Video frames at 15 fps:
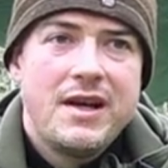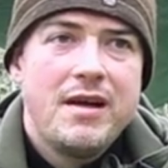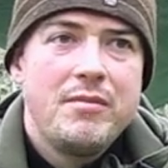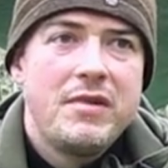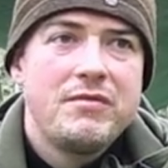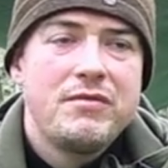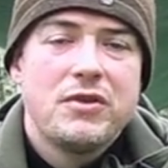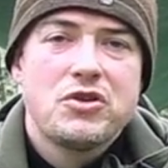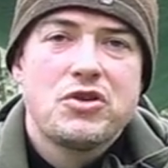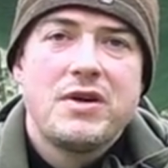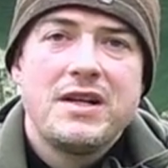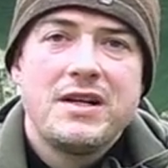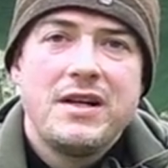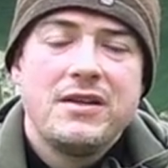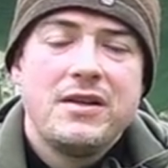I've not
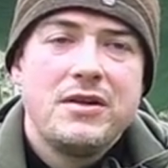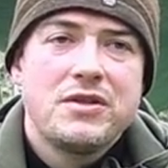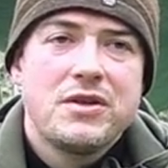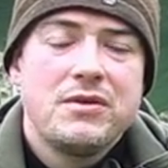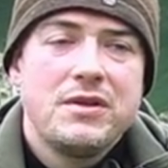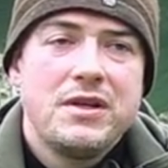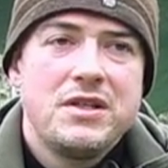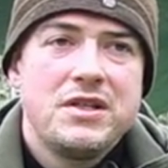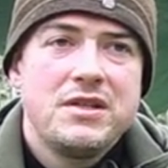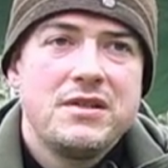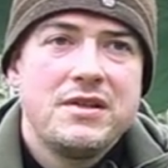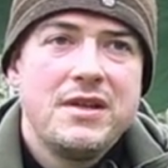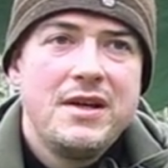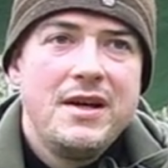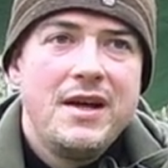tried it in those
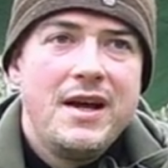conditions.